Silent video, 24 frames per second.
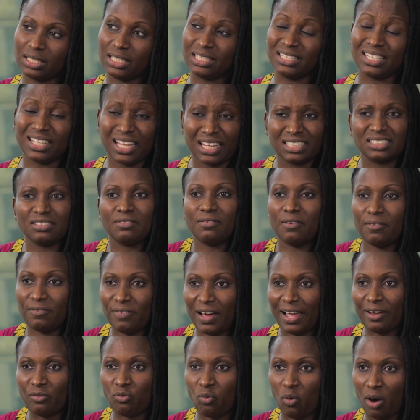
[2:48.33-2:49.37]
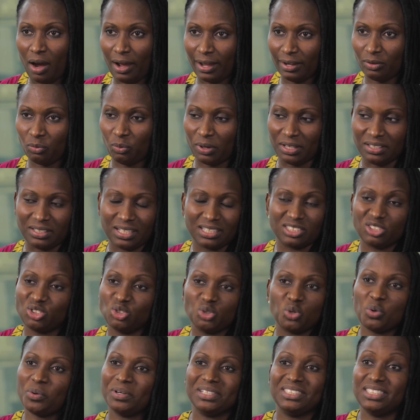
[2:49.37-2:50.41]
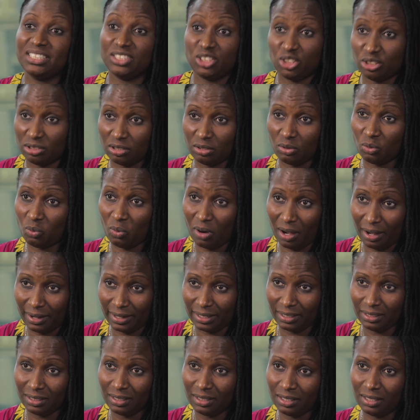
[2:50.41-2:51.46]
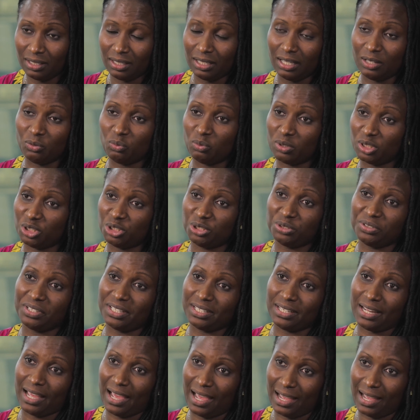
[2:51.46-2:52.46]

in the case of a 5 why when there's no additional why in which you can